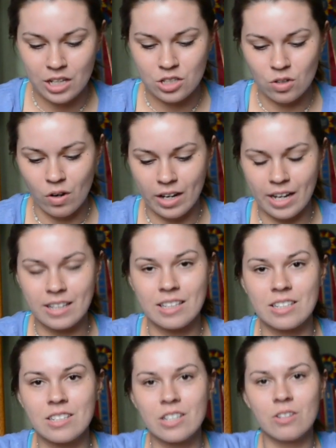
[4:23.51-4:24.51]
So I got
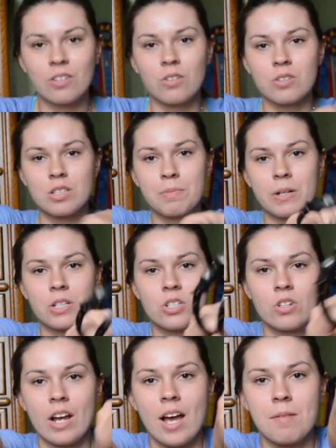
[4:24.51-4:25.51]
these cute little spur
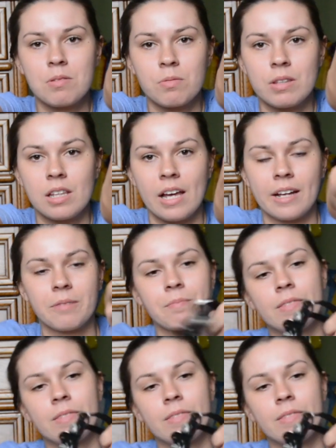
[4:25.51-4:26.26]
straps with like,